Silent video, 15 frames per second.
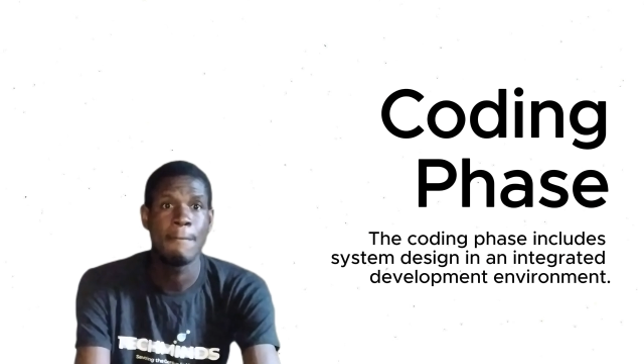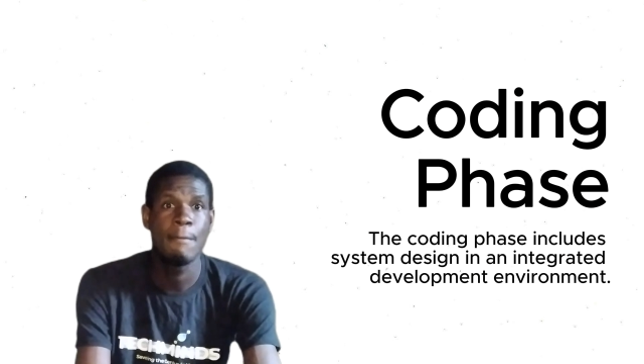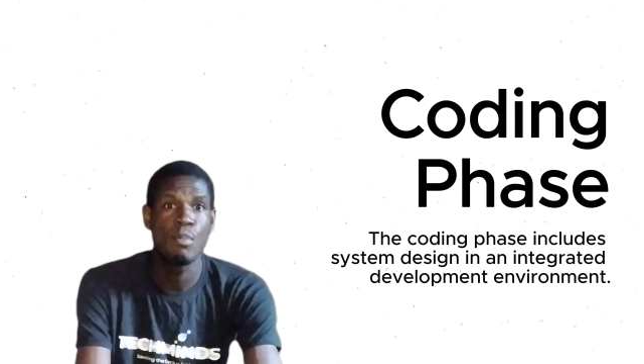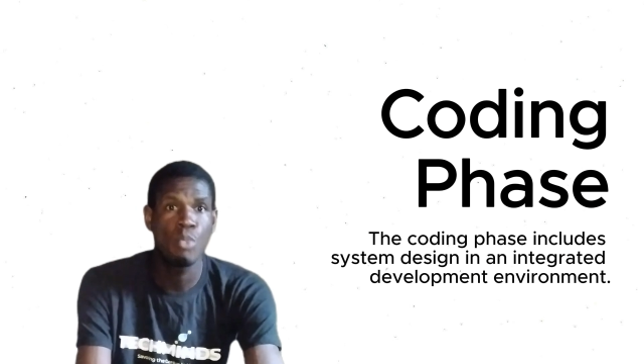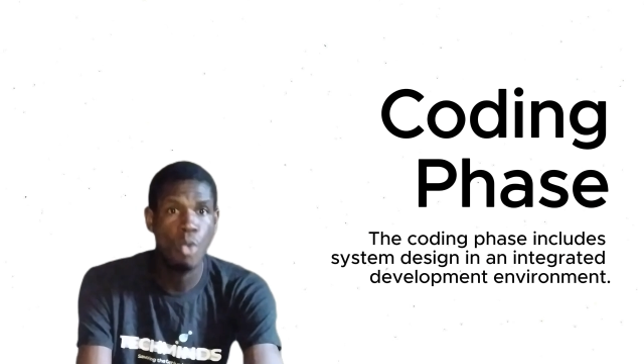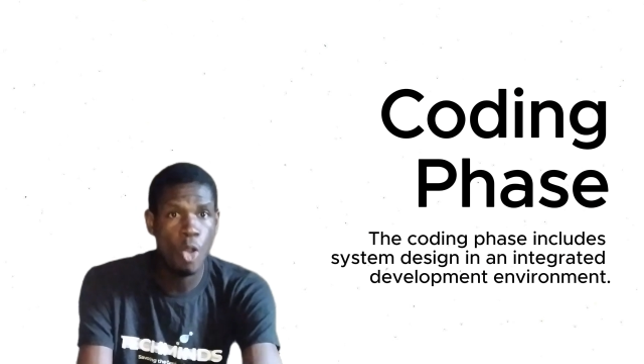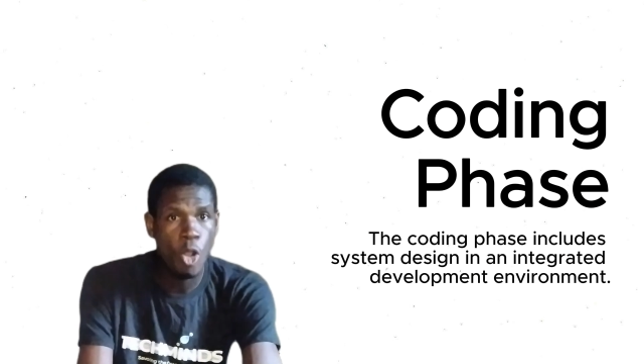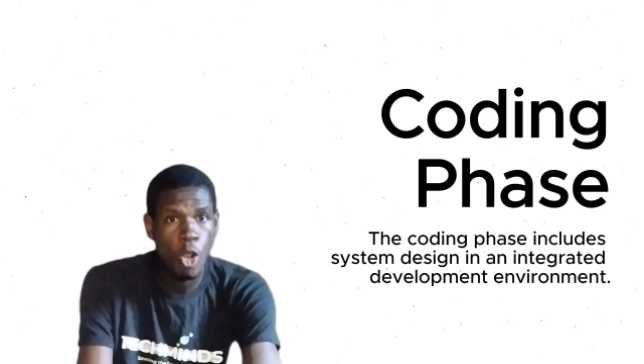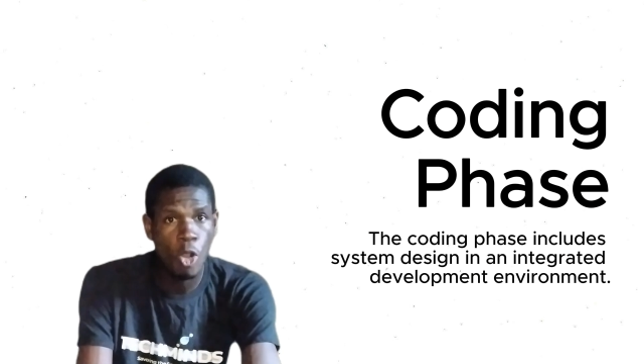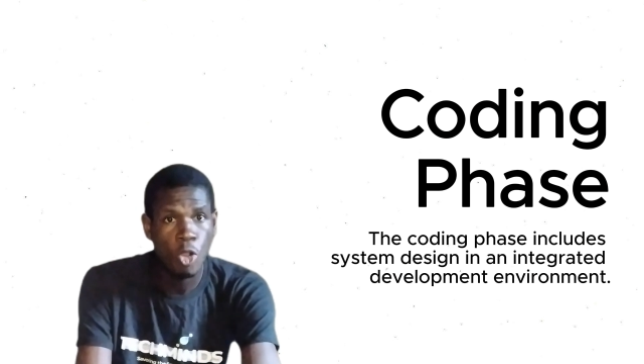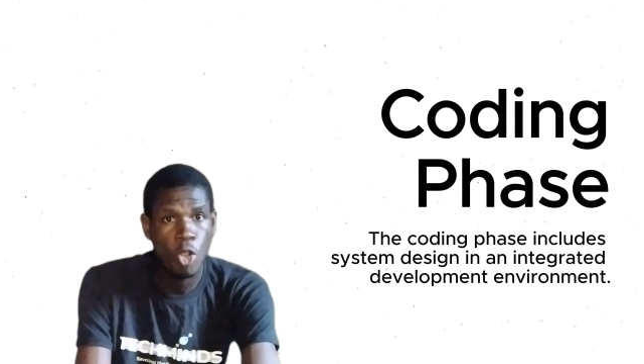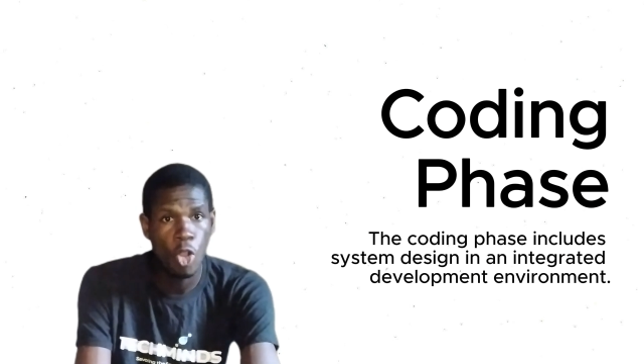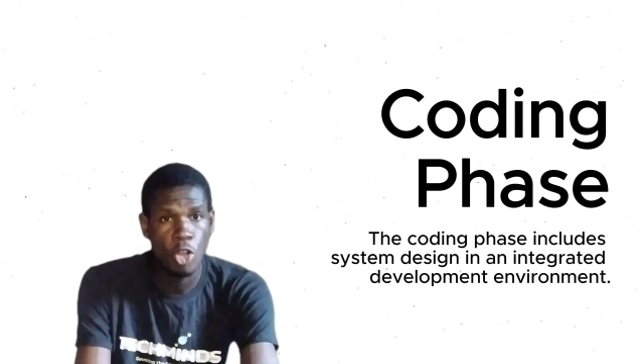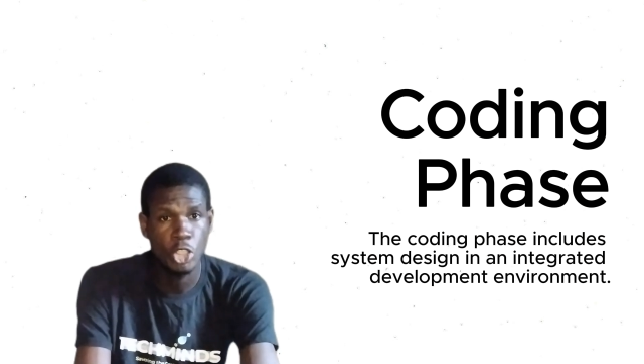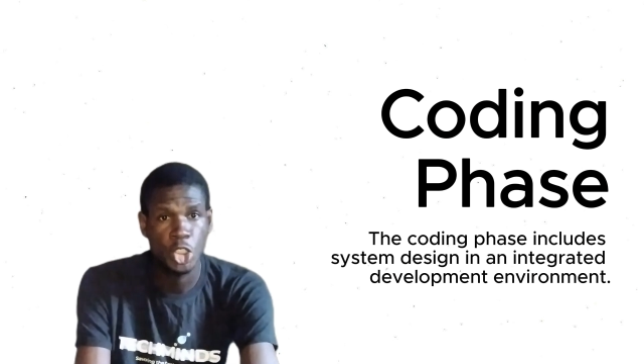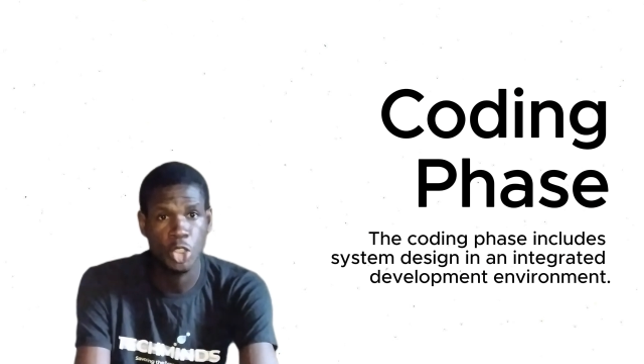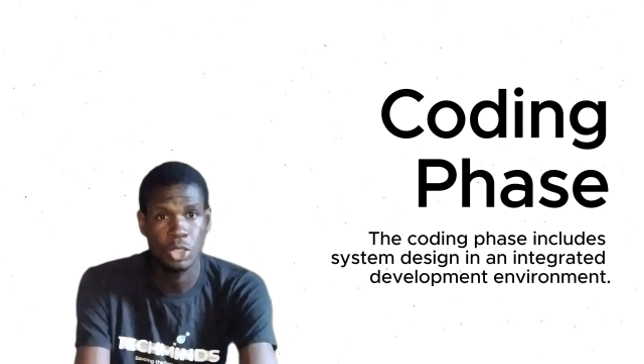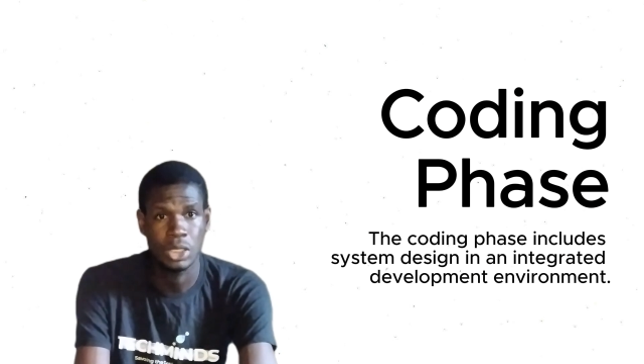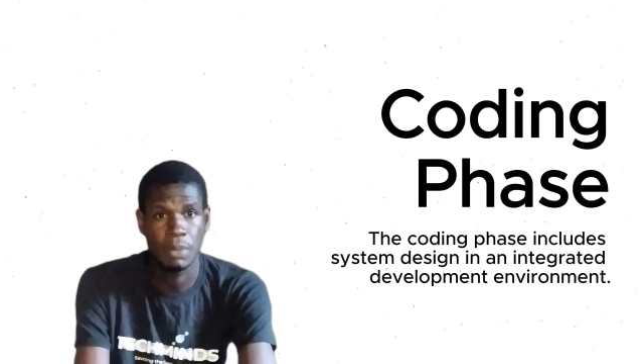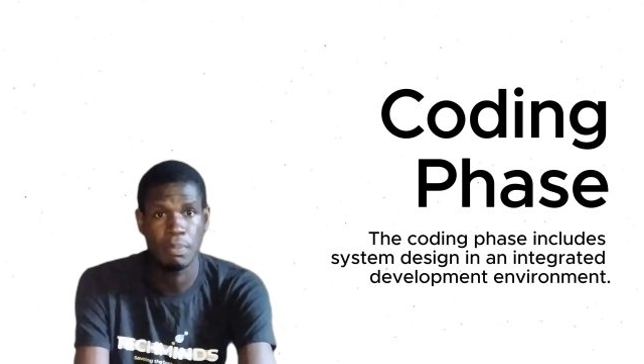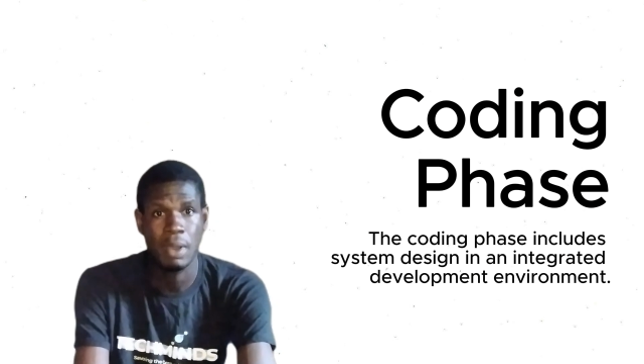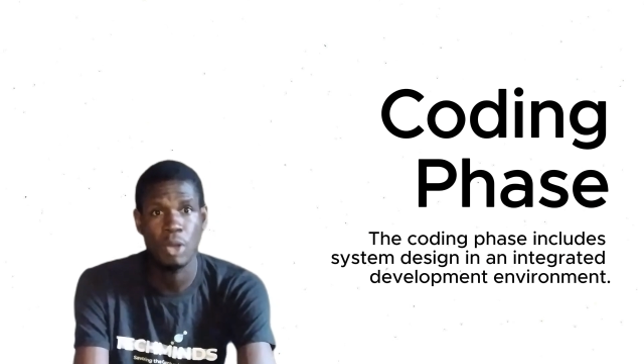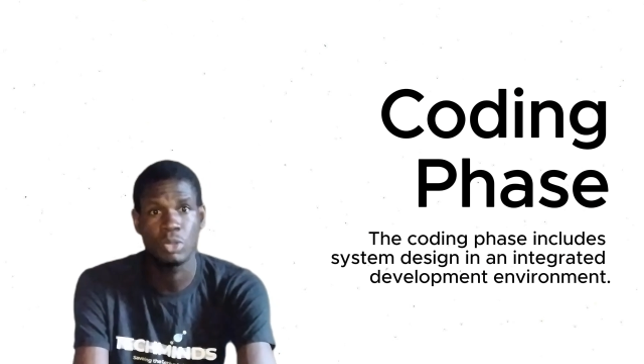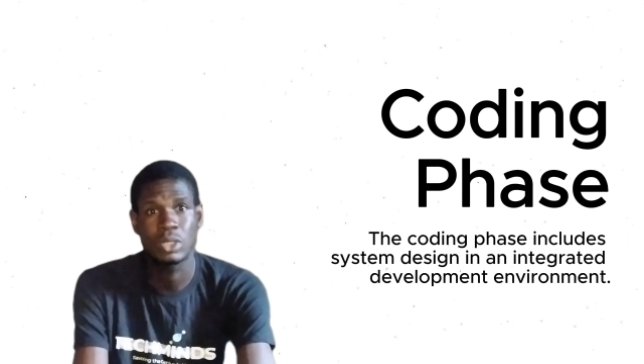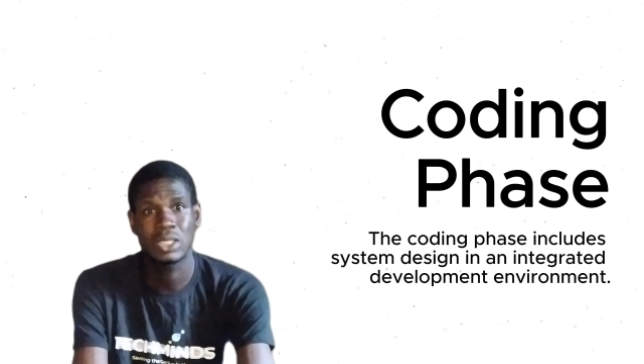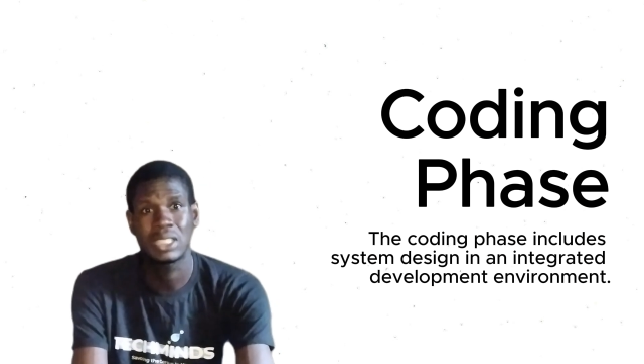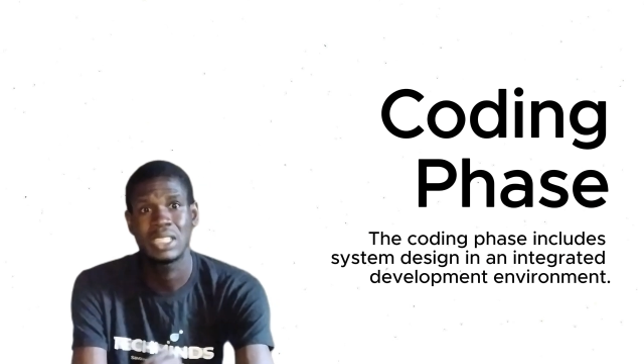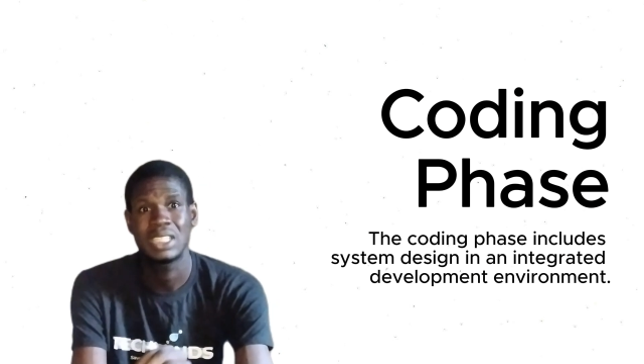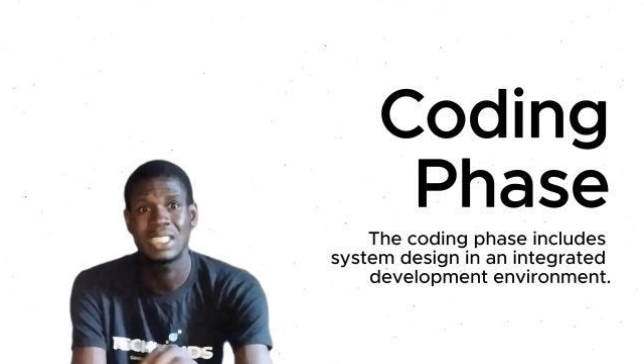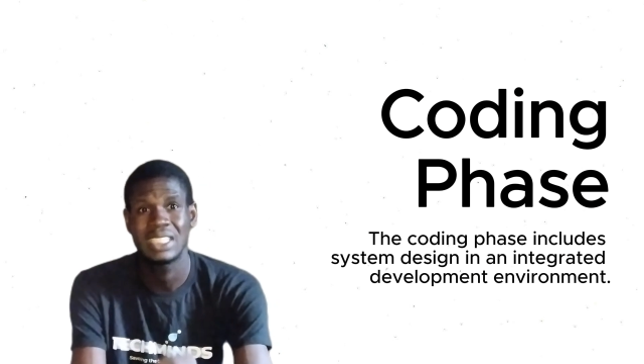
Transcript: more conscious about.